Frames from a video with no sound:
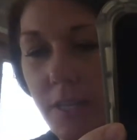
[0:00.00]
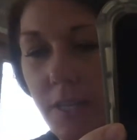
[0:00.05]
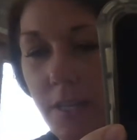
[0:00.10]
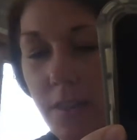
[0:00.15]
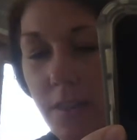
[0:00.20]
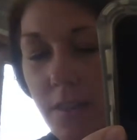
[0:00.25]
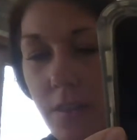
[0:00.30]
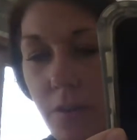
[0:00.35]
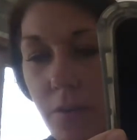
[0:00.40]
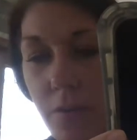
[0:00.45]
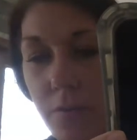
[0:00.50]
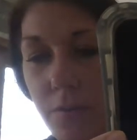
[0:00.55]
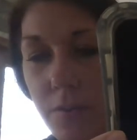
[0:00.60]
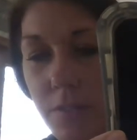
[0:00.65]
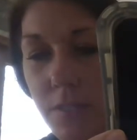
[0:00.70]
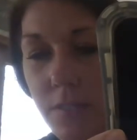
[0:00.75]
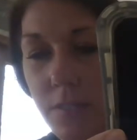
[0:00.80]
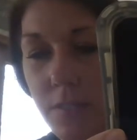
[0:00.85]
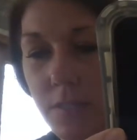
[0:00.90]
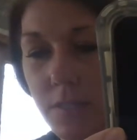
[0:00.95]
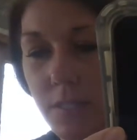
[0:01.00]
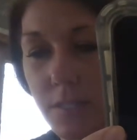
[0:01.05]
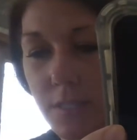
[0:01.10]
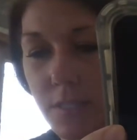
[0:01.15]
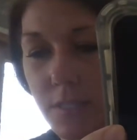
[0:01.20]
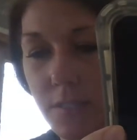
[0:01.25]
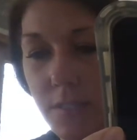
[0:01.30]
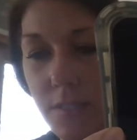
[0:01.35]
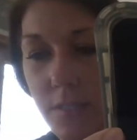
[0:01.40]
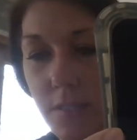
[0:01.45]
in those
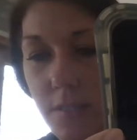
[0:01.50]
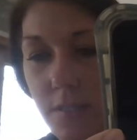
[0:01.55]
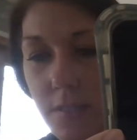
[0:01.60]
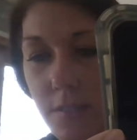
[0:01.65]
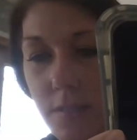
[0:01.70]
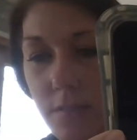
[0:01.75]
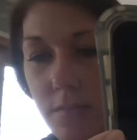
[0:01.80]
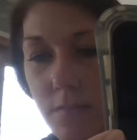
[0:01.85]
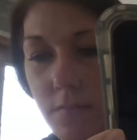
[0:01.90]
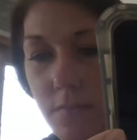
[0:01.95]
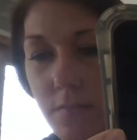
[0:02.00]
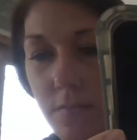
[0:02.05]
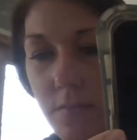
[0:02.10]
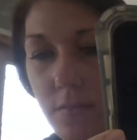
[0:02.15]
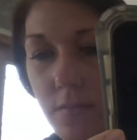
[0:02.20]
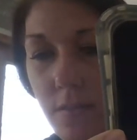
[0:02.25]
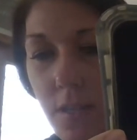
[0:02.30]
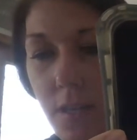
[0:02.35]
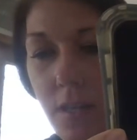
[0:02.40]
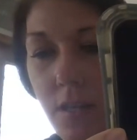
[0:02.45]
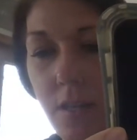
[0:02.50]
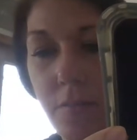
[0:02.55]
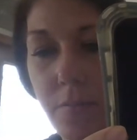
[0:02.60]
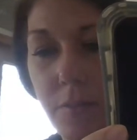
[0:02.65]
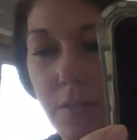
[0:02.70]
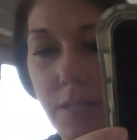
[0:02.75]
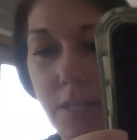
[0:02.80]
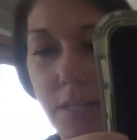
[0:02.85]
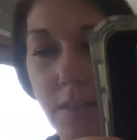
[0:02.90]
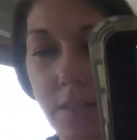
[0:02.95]
sentences,
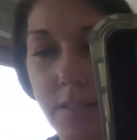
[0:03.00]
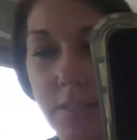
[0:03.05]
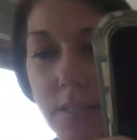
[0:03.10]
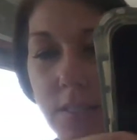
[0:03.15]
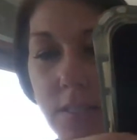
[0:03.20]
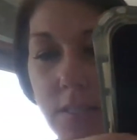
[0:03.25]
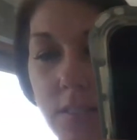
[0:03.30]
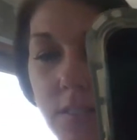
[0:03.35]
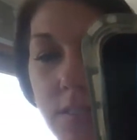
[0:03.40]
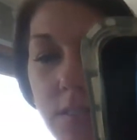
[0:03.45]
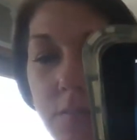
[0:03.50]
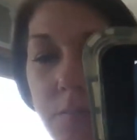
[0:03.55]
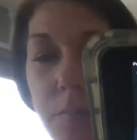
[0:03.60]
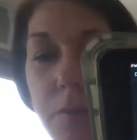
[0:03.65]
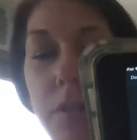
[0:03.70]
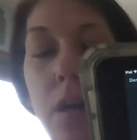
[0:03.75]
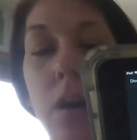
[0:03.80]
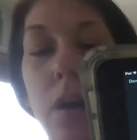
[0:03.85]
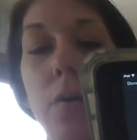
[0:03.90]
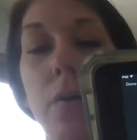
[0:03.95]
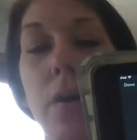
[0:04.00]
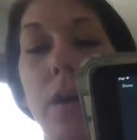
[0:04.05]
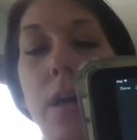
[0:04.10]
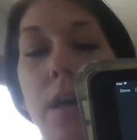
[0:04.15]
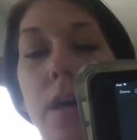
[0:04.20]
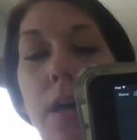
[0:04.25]
complete the sentences below,